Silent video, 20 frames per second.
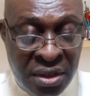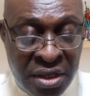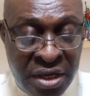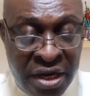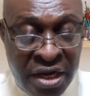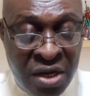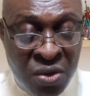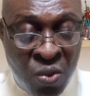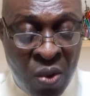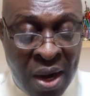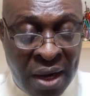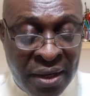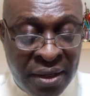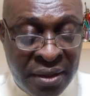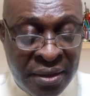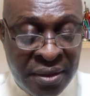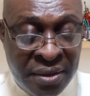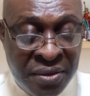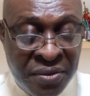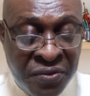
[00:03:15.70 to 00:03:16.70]

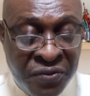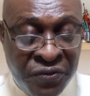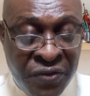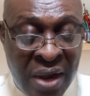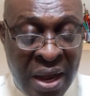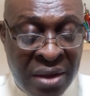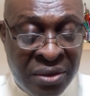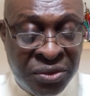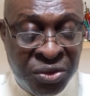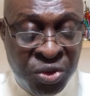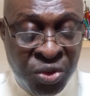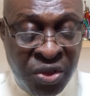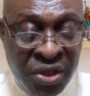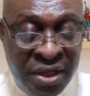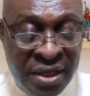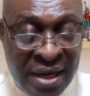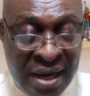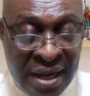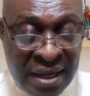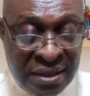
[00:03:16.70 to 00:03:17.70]
Anyone found
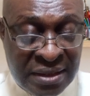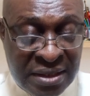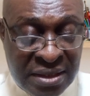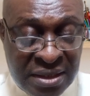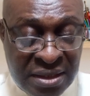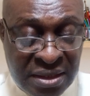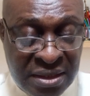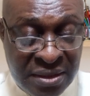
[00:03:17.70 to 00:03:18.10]
doing that,